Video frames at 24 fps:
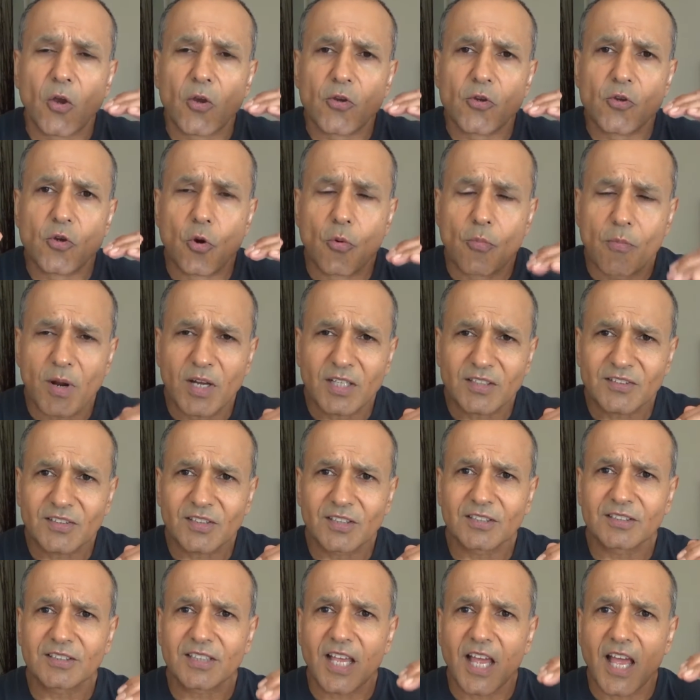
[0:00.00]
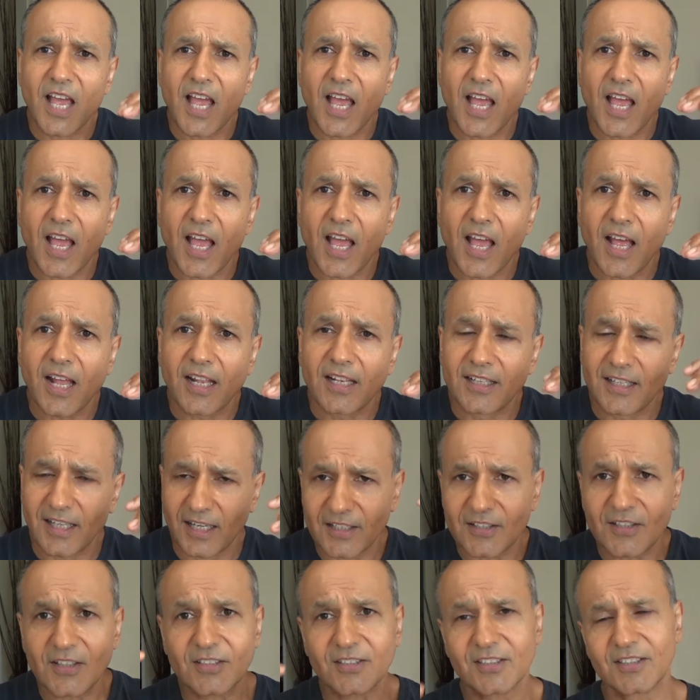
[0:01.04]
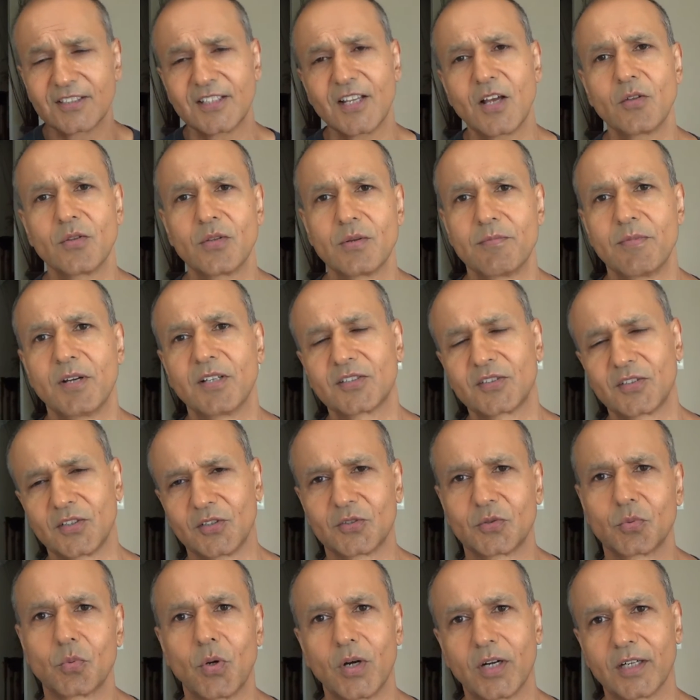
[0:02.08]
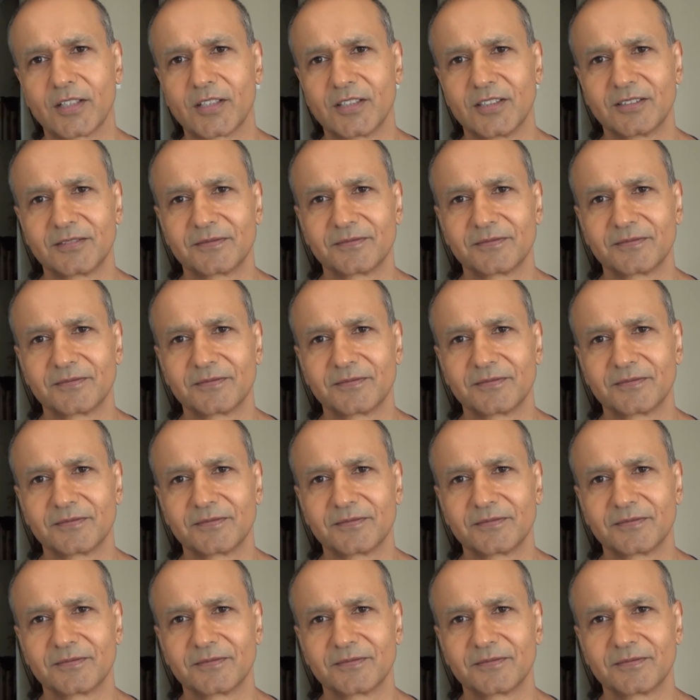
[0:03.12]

Your muscles, this is how the muscles work.